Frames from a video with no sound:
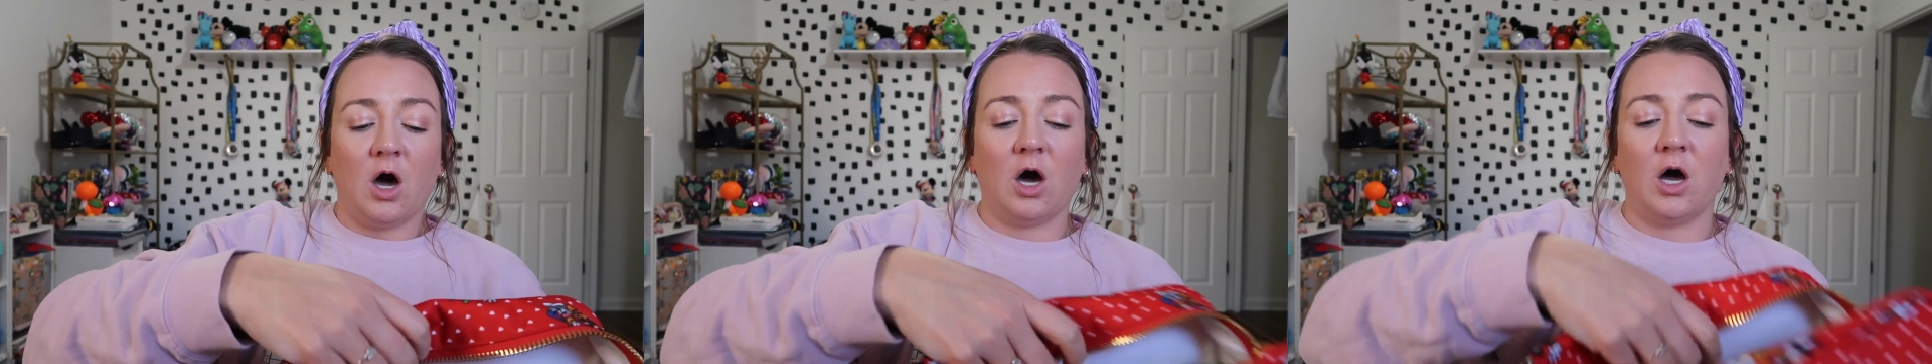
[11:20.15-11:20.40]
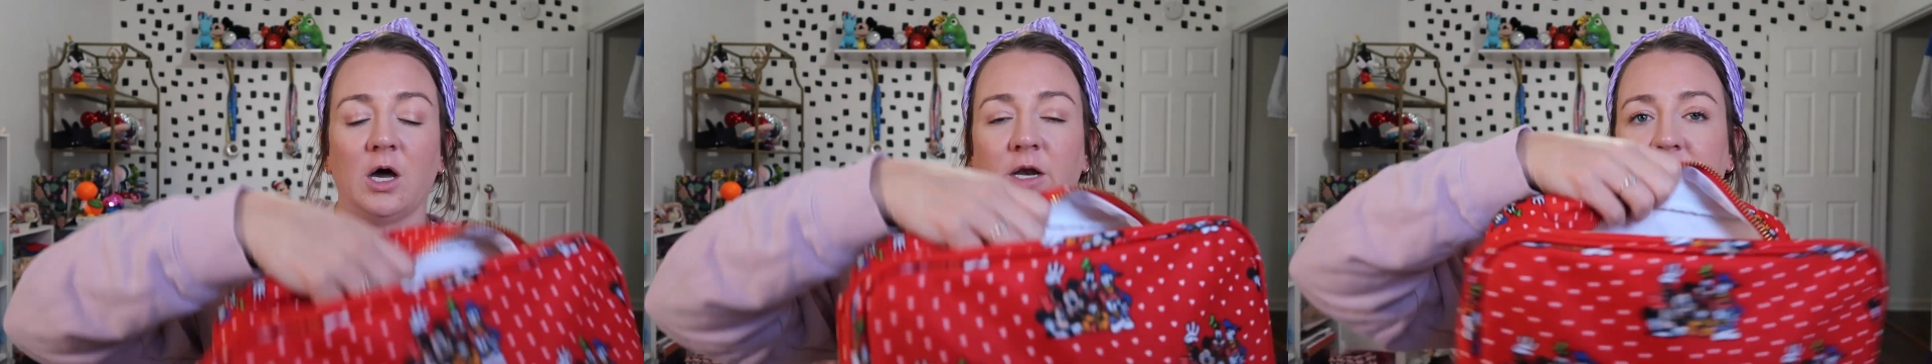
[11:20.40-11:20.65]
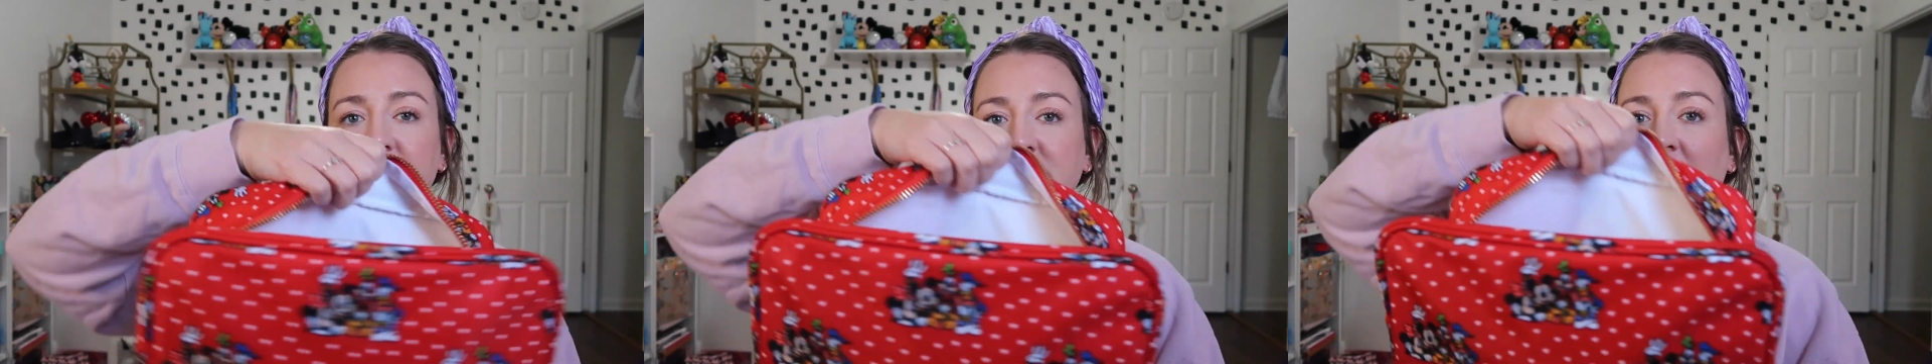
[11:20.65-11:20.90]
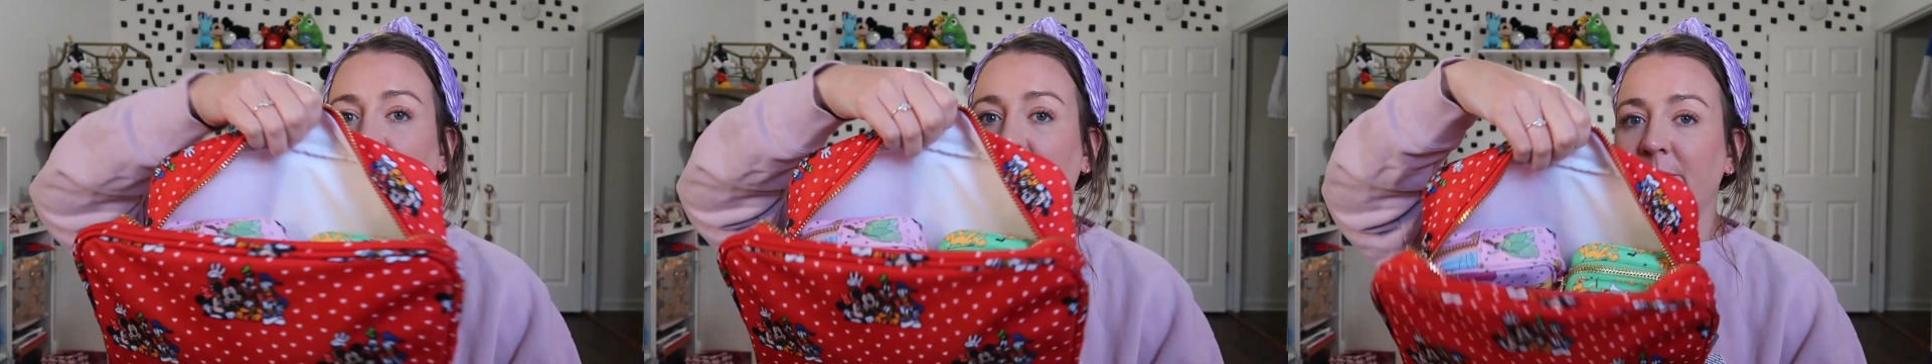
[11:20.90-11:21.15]
on
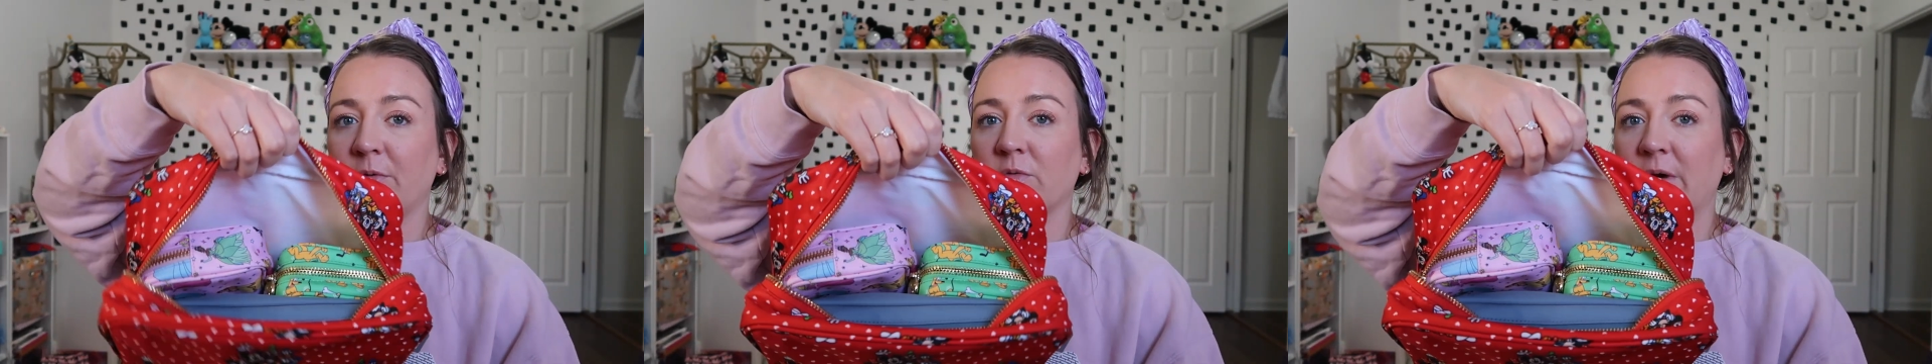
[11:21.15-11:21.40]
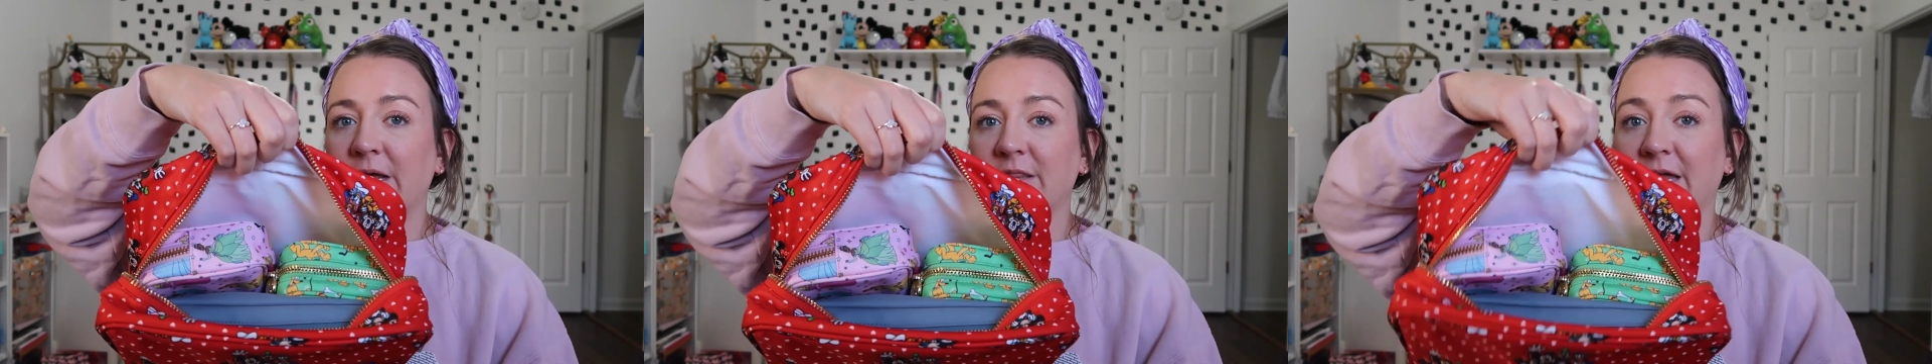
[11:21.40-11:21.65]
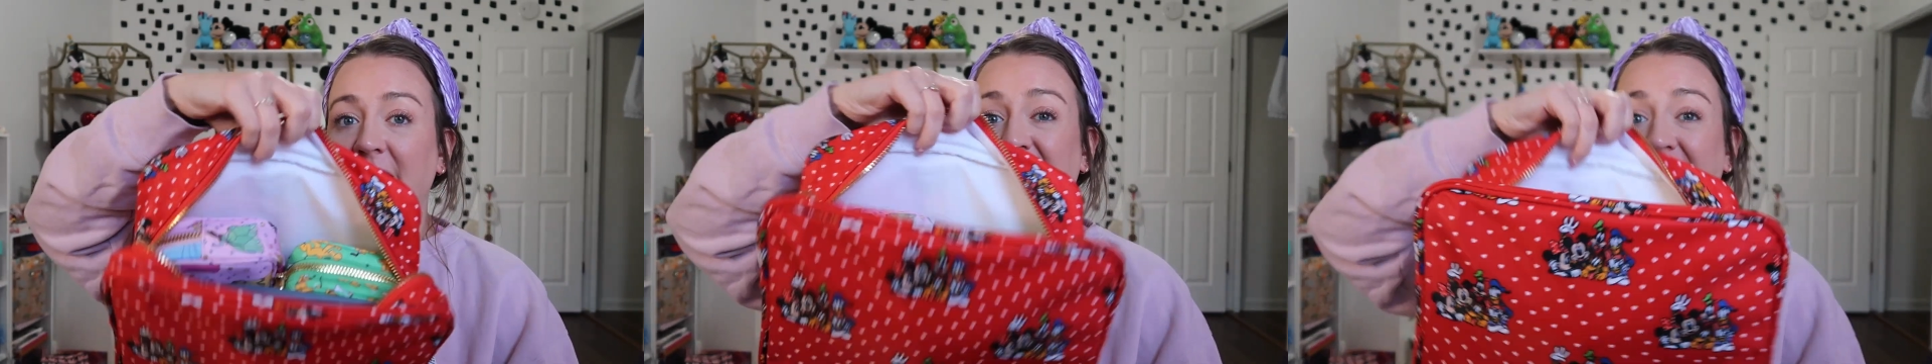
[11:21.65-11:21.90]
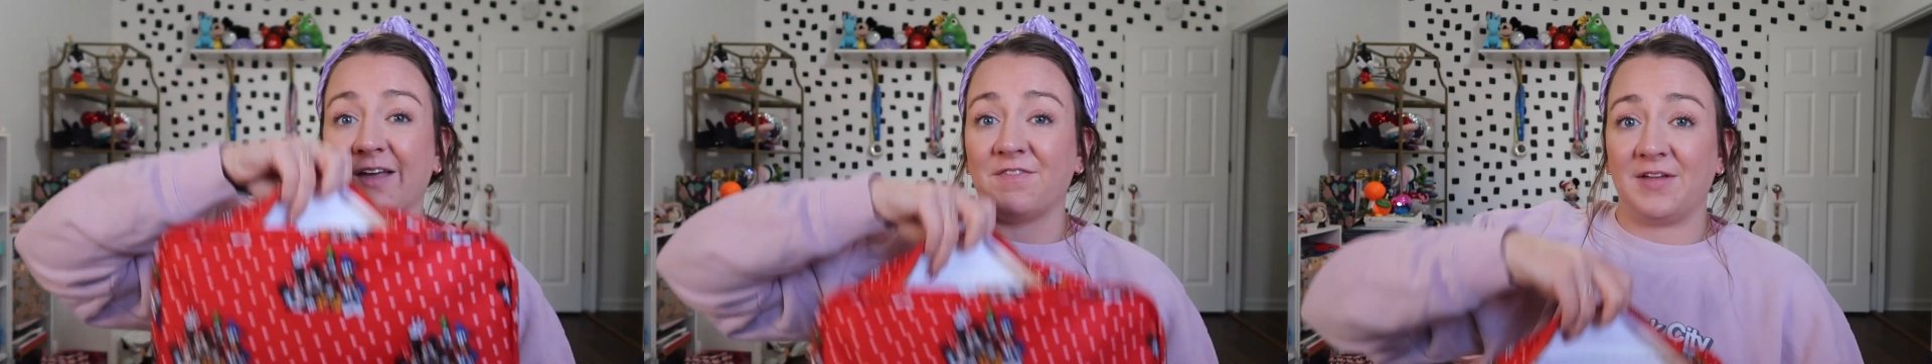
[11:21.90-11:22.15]
top right there
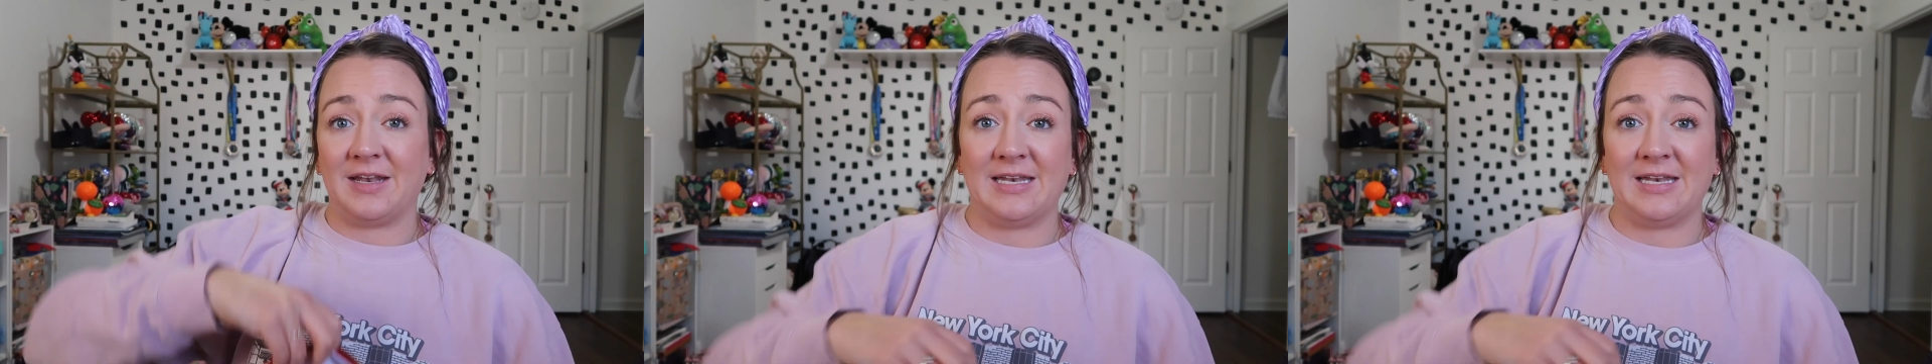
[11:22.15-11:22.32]
if